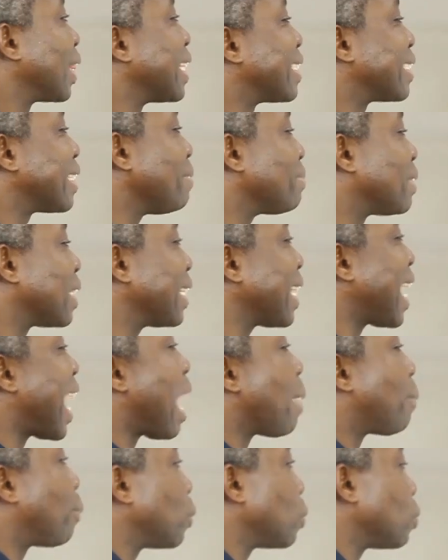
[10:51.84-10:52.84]
The same thing
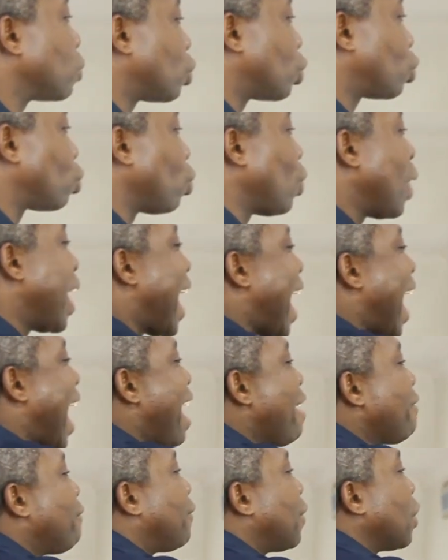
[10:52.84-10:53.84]
happens to
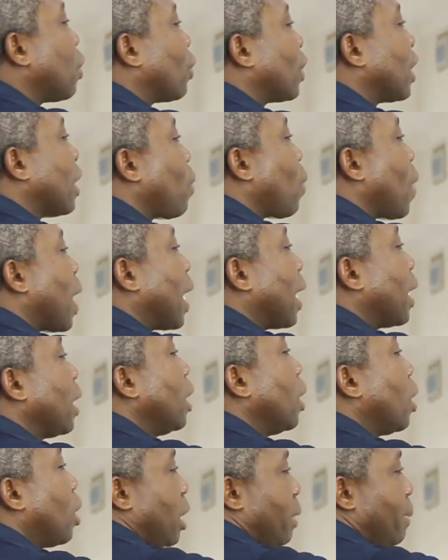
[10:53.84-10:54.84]
every other
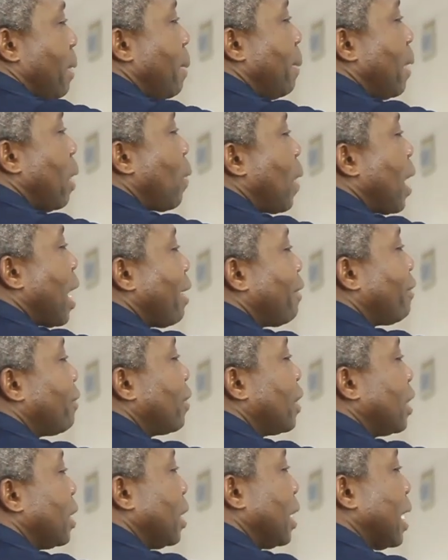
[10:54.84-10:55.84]
one. Remember, we have
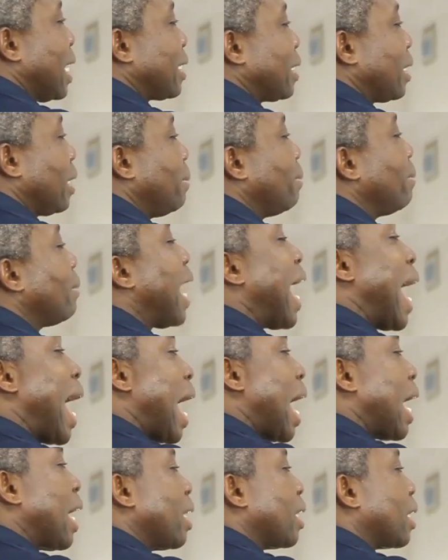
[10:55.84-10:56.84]
that same
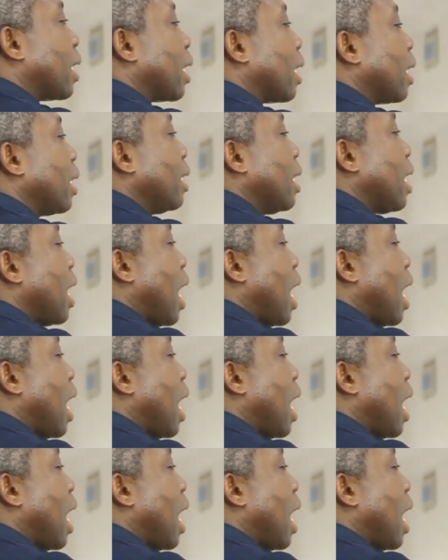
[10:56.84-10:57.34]
a here,